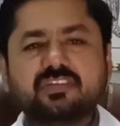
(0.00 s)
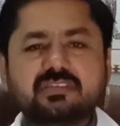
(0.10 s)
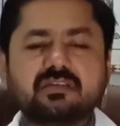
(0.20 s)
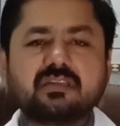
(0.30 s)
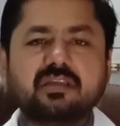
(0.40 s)

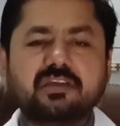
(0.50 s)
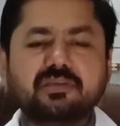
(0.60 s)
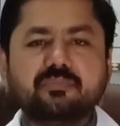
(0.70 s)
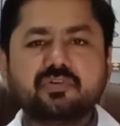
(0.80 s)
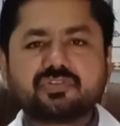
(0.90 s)
Pain
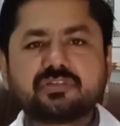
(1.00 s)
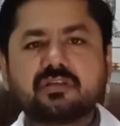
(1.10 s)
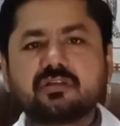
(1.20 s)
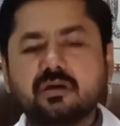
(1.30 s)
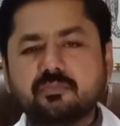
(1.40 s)
has both
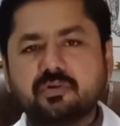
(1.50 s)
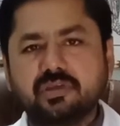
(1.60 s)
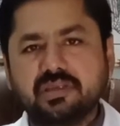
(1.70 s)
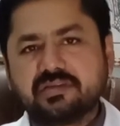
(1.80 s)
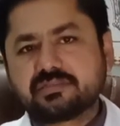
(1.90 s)

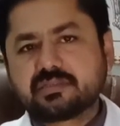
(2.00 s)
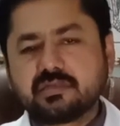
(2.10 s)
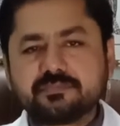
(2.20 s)
physical and